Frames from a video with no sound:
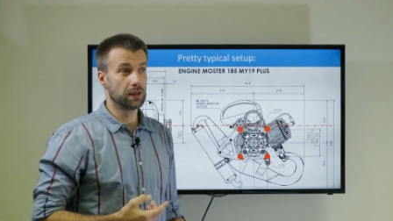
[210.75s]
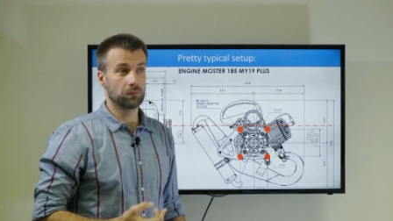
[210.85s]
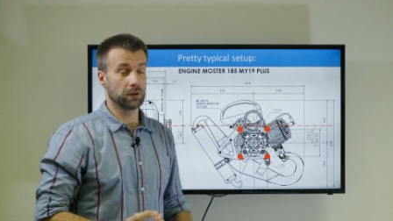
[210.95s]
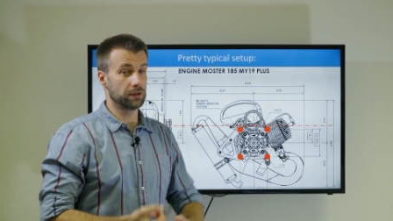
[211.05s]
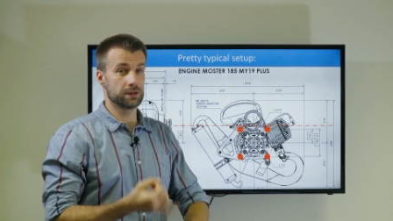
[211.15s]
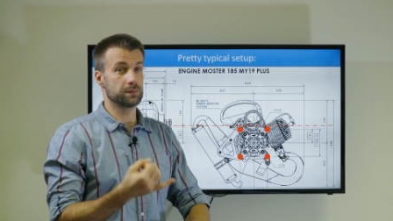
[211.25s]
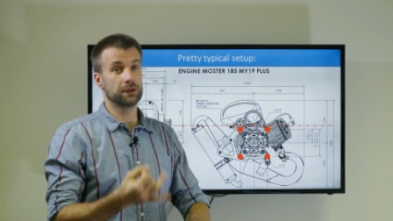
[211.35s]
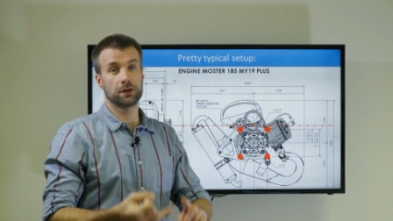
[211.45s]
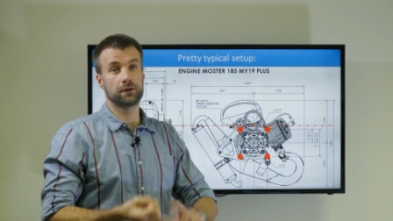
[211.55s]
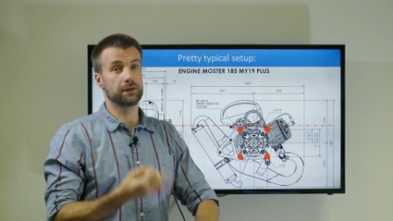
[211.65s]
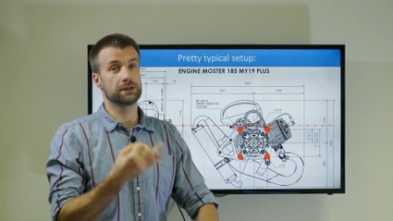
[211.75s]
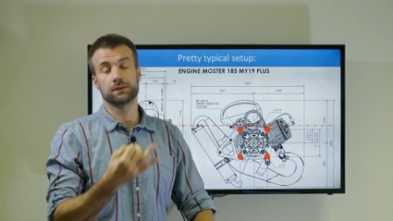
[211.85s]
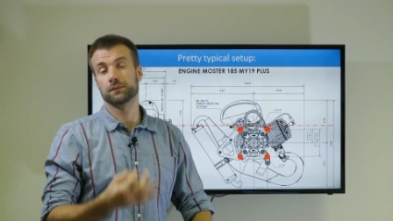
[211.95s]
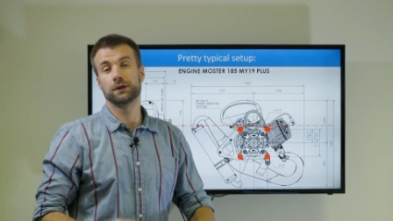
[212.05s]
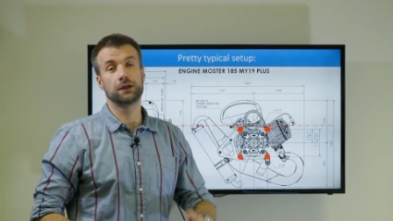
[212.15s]
whether it's minari
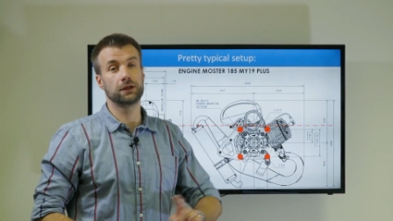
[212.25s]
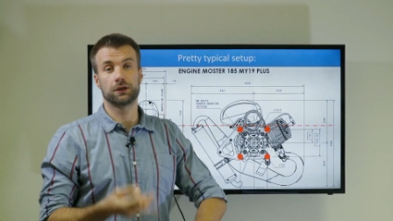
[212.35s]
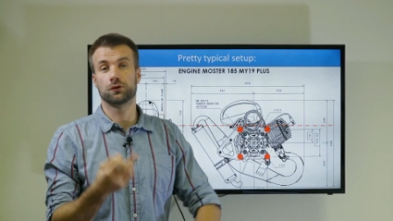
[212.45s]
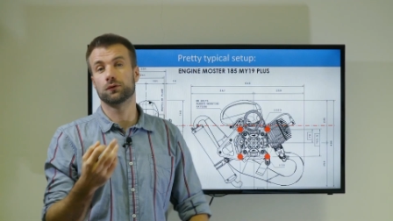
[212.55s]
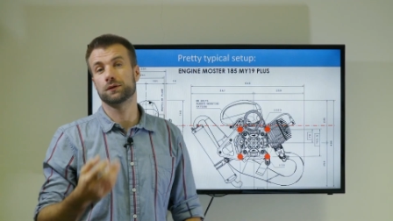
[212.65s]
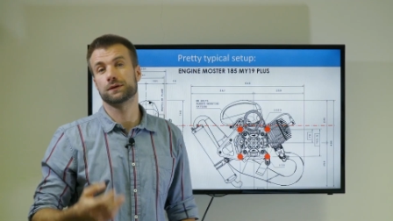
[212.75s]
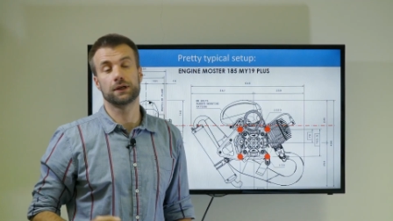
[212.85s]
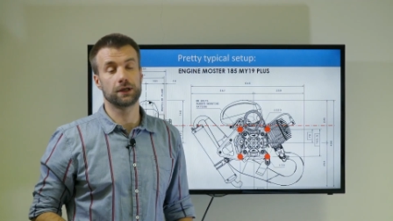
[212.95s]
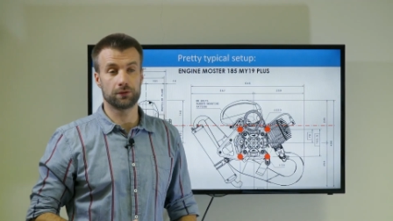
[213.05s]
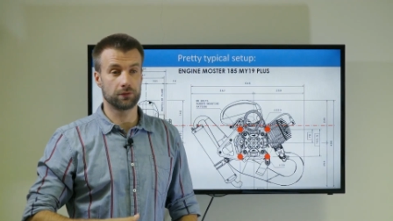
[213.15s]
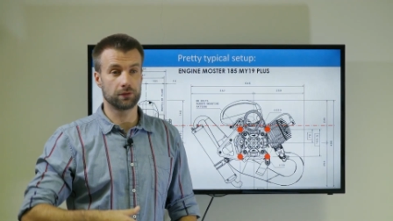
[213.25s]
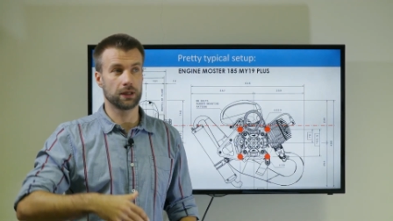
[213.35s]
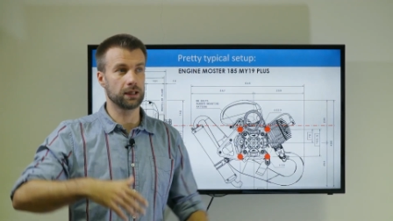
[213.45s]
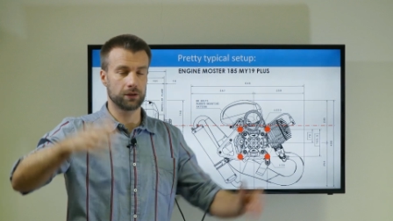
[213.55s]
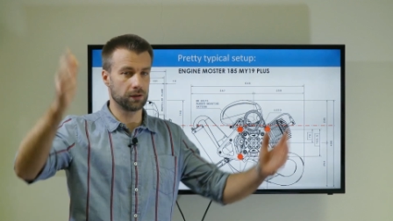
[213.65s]
simonini corsair or
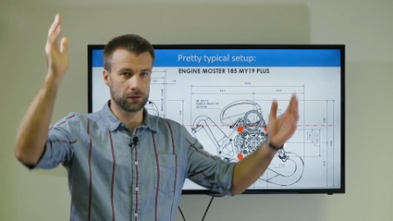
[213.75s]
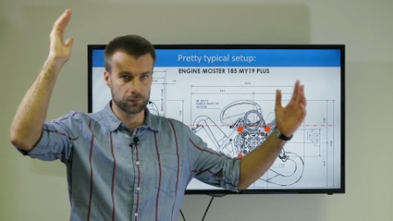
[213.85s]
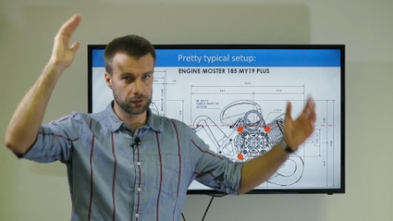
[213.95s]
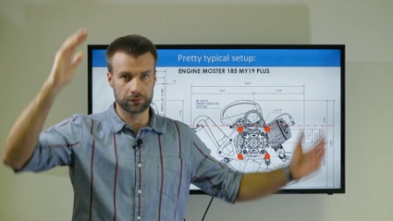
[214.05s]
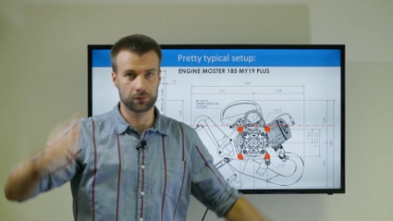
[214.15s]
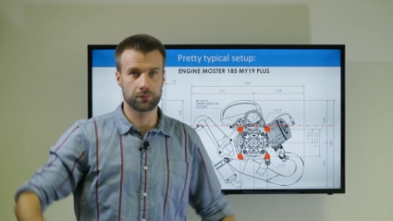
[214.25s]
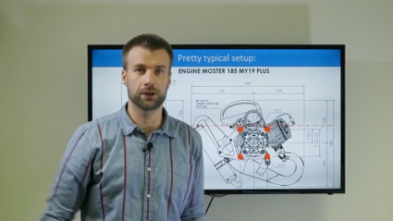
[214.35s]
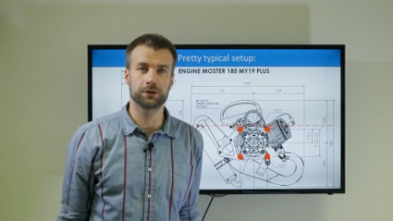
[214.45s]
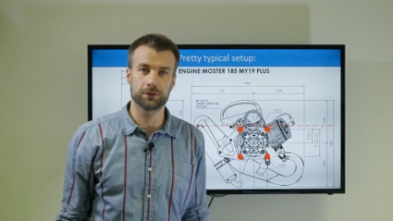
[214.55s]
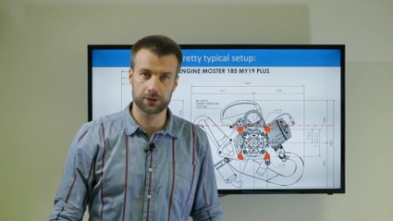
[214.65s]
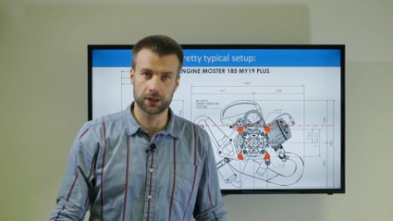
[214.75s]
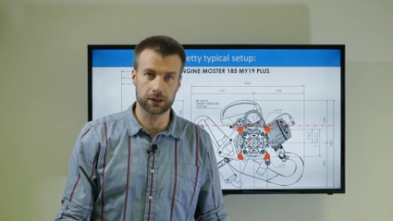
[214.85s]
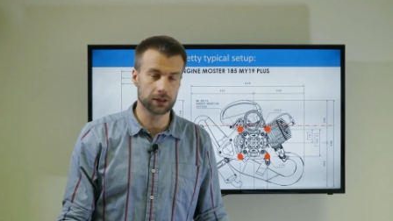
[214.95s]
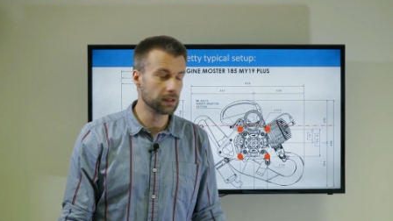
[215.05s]
i don't know whatever brand you take